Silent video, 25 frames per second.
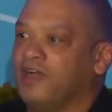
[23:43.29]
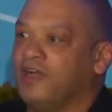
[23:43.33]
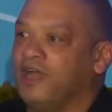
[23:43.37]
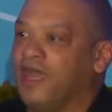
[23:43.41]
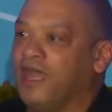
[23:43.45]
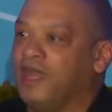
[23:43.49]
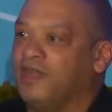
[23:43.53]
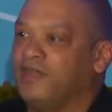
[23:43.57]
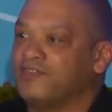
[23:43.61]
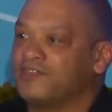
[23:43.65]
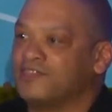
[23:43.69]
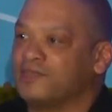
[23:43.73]

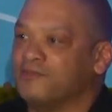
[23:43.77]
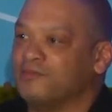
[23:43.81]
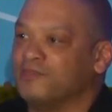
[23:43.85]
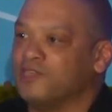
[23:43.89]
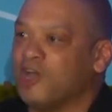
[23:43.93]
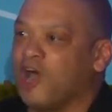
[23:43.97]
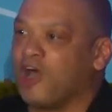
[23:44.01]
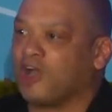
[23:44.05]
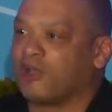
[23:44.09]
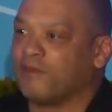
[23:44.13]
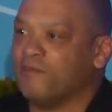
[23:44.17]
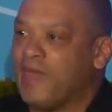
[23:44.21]
and some
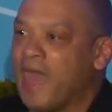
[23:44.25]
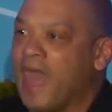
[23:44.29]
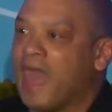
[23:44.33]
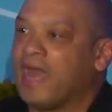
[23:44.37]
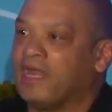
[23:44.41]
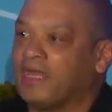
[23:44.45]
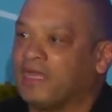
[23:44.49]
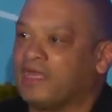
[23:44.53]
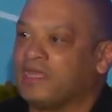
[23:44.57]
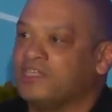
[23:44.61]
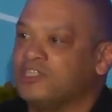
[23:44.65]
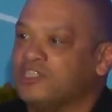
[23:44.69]

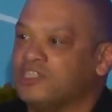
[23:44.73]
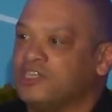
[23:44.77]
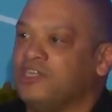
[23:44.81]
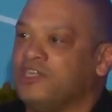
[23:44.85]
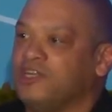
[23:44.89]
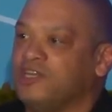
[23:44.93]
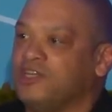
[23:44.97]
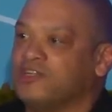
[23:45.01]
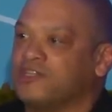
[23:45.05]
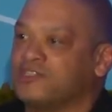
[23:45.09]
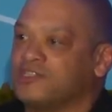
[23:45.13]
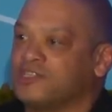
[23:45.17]
dogmatic
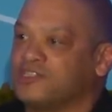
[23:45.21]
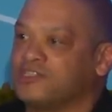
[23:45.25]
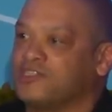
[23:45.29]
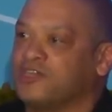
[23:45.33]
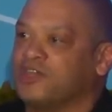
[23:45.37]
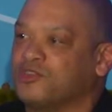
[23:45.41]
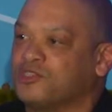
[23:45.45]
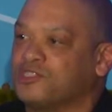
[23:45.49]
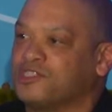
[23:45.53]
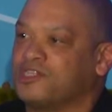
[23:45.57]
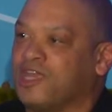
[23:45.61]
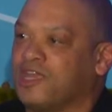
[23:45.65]
engineers
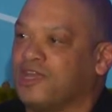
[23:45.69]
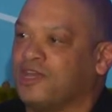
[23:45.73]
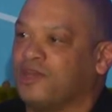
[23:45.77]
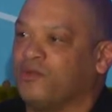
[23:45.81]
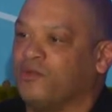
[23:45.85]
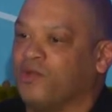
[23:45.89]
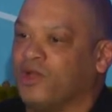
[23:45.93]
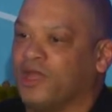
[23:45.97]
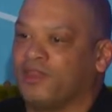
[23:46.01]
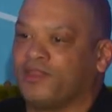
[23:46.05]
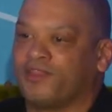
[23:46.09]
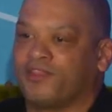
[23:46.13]
associated
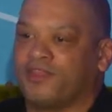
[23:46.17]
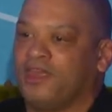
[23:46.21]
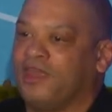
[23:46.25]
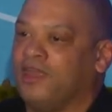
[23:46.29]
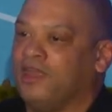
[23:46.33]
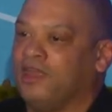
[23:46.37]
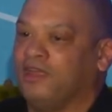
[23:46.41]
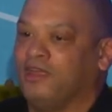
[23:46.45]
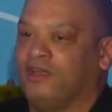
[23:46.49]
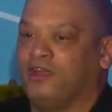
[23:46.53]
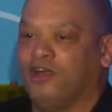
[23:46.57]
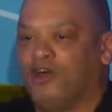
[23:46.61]
with,
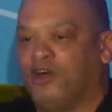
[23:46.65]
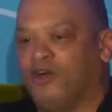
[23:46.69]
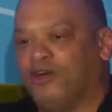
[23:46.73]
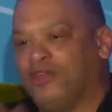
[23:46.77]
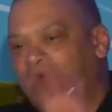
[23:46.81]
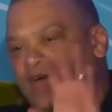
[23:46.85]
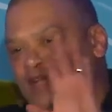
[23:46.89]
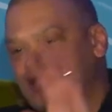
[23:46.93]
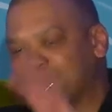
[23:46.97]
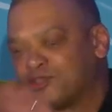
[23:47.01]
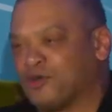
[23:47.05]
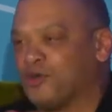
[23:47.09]
oh,
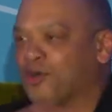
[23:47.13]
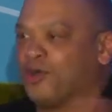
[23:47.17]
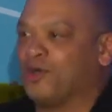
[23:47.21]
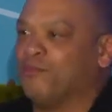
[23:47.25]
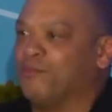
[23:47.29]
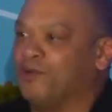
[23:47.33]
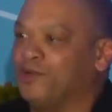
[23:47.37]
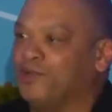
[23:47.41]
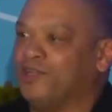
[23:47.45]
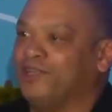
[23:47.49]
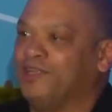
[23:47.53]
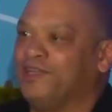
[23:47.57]
that's
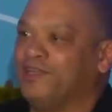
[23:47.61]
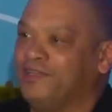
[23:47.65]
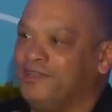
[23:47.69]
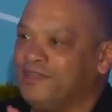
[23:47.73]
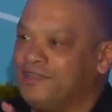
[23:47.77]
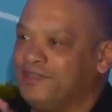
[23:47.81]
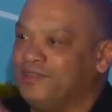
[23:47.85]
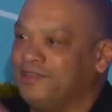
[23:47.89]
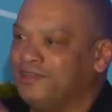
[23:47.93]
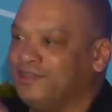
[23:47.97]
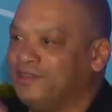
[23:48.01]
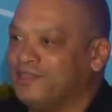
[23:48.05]
horrible, and
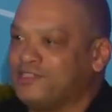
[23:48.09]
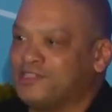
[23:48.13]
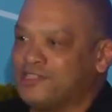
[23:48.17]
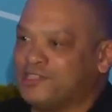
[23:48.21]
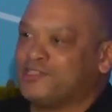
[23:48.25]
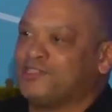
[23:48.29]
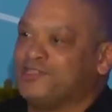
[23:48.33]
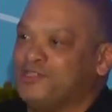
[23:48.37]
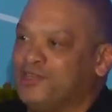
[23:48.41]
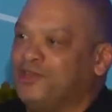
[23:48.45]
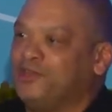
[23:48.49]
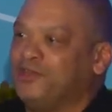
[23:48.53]
th this
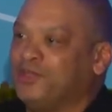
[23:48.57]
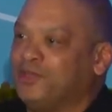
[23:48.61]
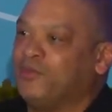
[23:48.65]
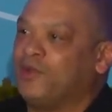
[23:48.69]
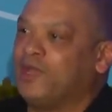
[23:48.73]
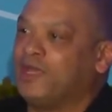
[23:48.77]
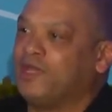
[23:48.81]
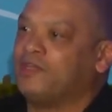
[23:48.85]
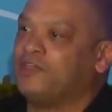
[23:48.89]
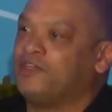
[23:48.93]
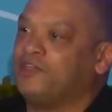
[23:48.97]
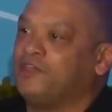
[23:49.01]
is the only
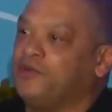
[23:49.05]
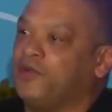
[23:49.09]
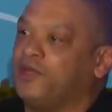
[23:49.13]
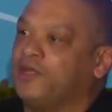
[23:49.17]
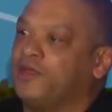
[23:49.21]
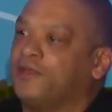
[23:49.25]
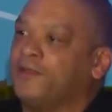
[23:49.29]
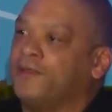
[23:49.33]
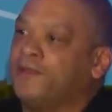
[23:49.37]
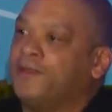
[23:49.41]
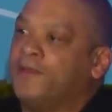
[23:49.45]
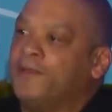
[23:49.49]
way to do it.